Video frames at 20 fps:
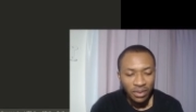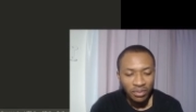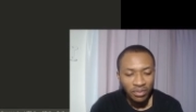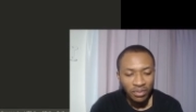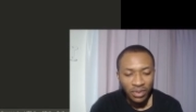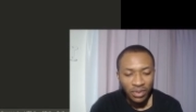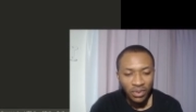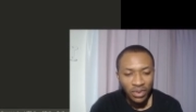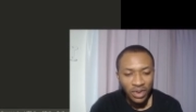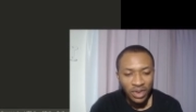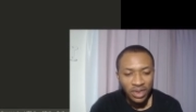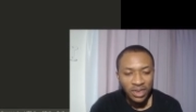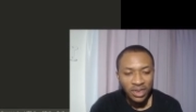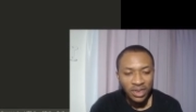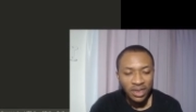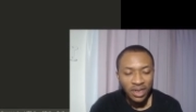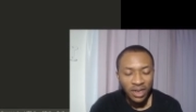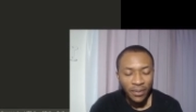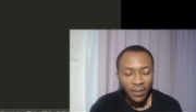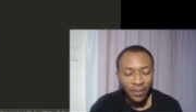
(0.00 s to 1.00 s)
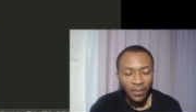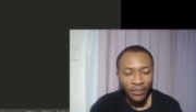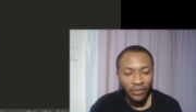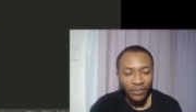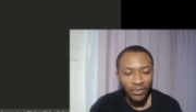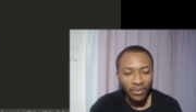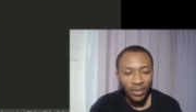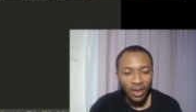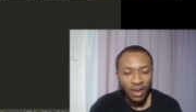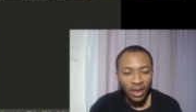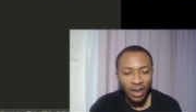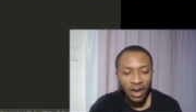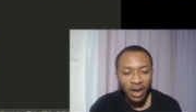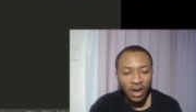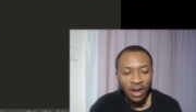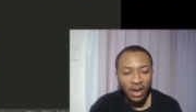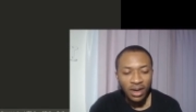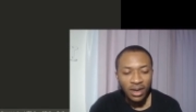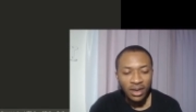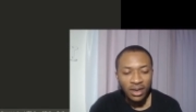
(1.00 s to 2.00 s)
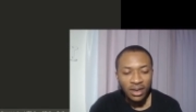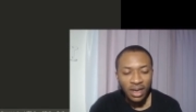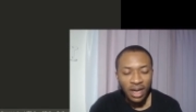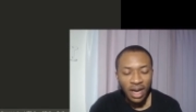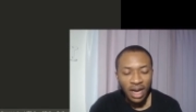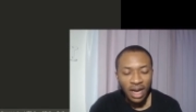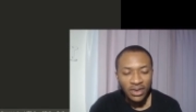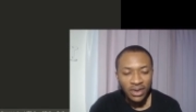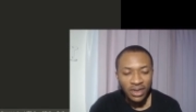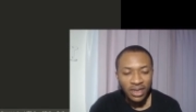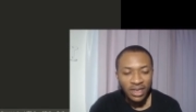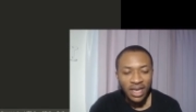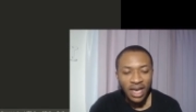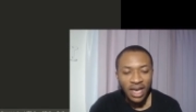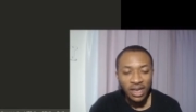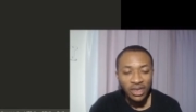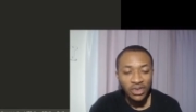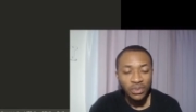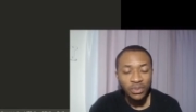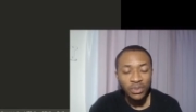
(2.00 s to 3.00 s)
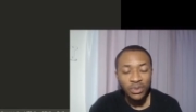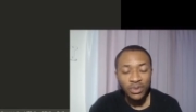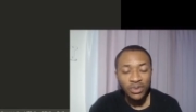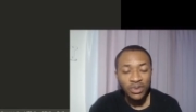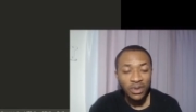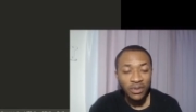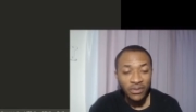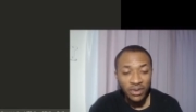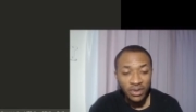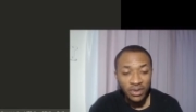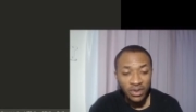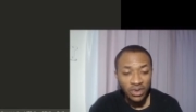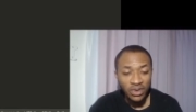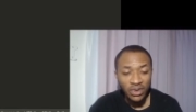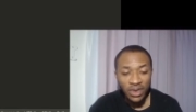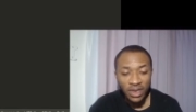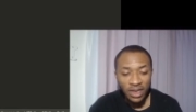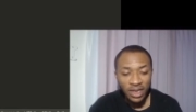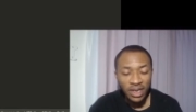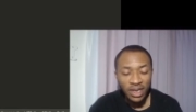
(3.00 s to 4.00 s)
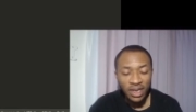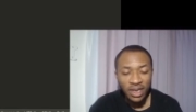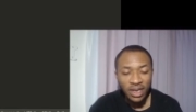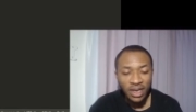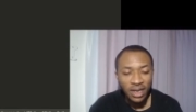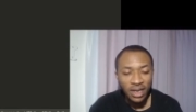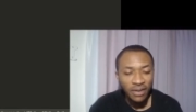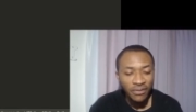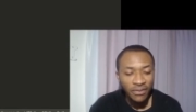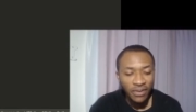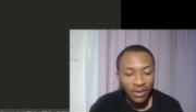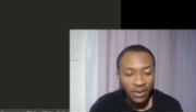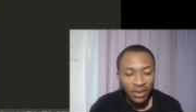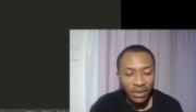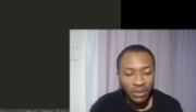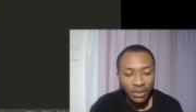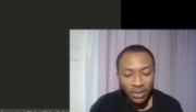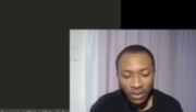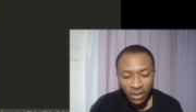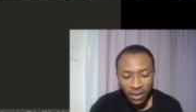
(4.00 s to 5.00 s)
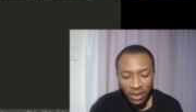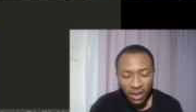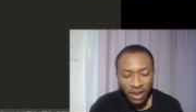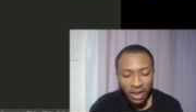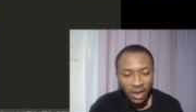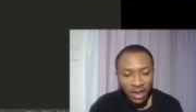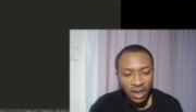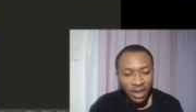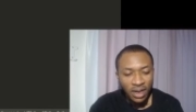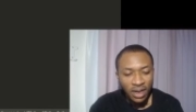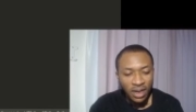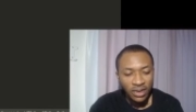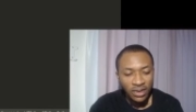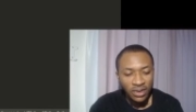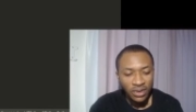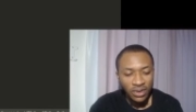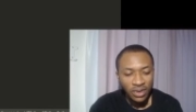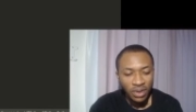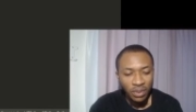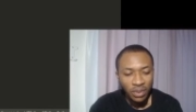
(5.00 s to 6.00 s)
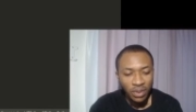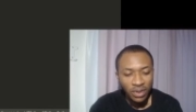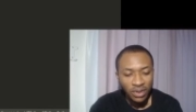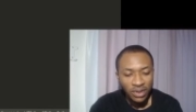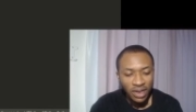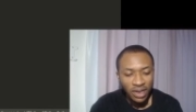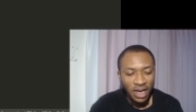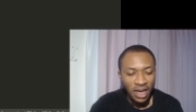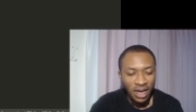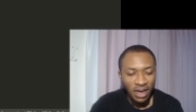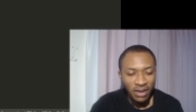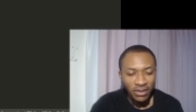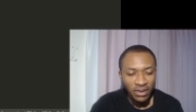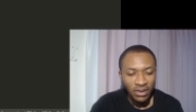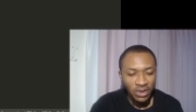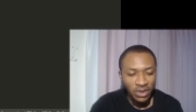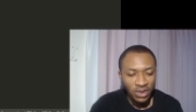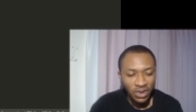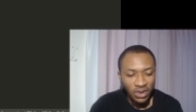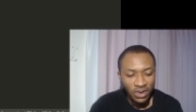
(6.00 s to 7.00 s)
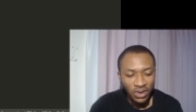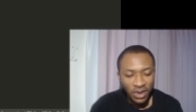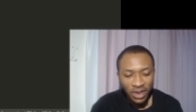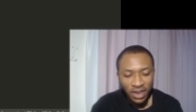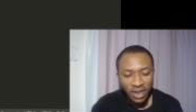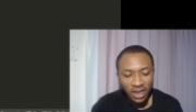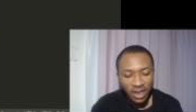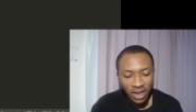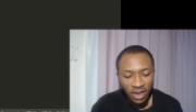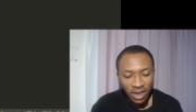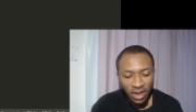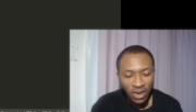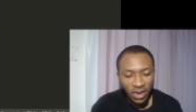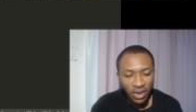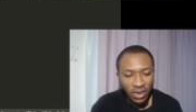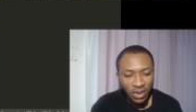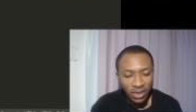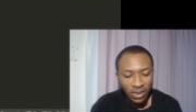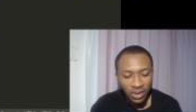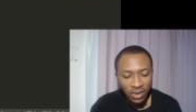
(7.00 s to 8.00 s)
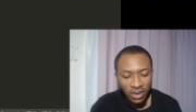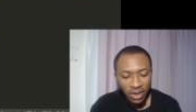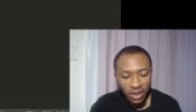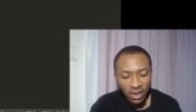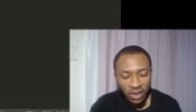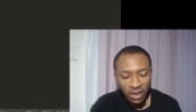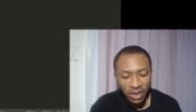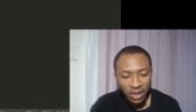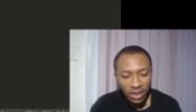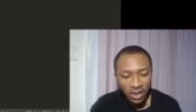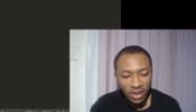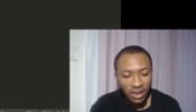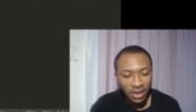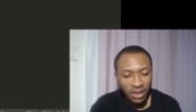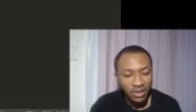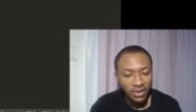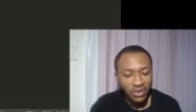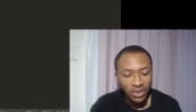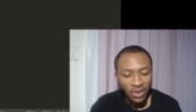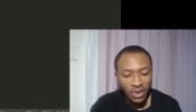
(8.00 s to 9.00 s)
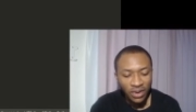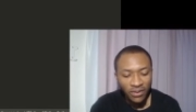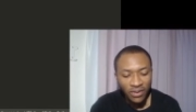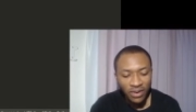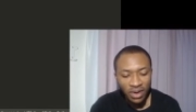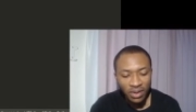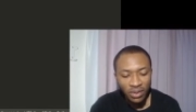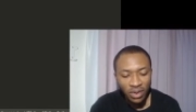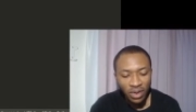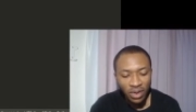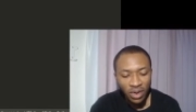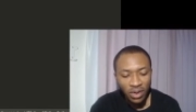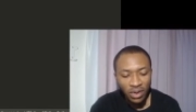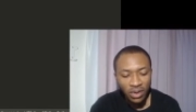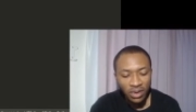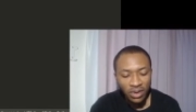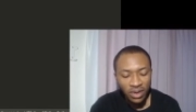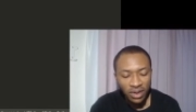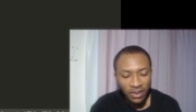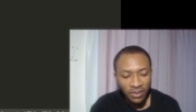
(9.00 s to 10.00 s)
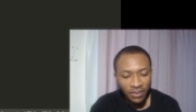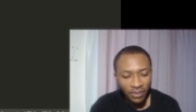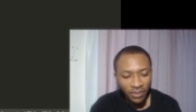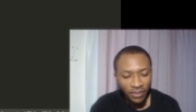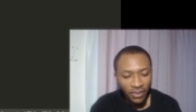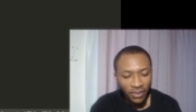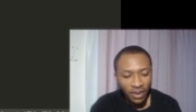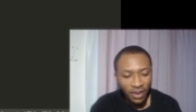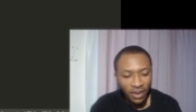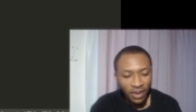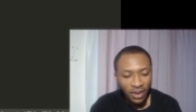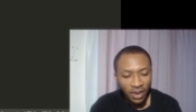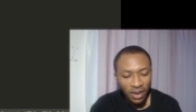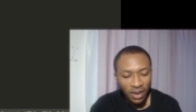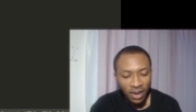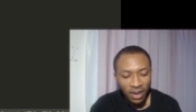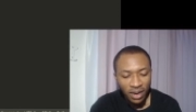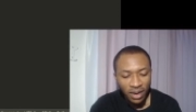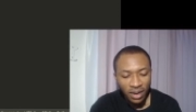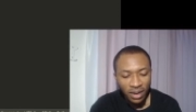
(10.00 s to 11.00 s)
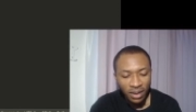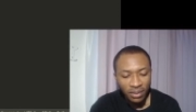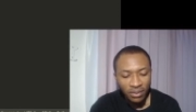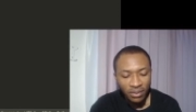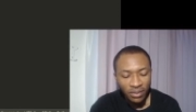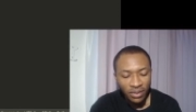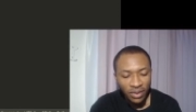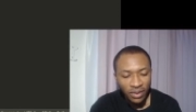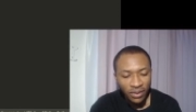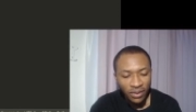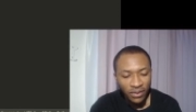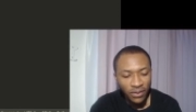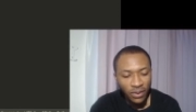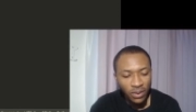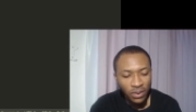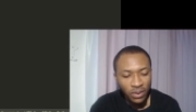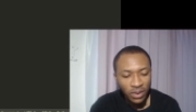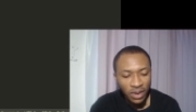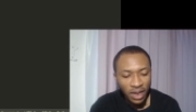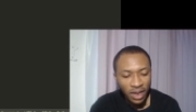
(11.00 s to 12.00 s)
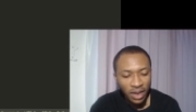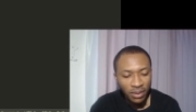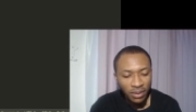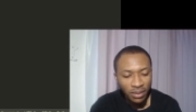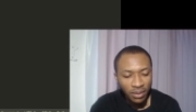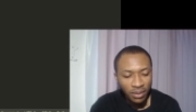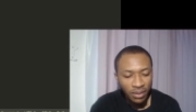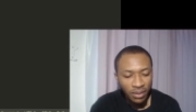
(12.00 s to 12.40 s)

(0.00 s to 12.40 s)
which are actually the attributes of a string variable. So suppose I have a string called is a string variable called full name,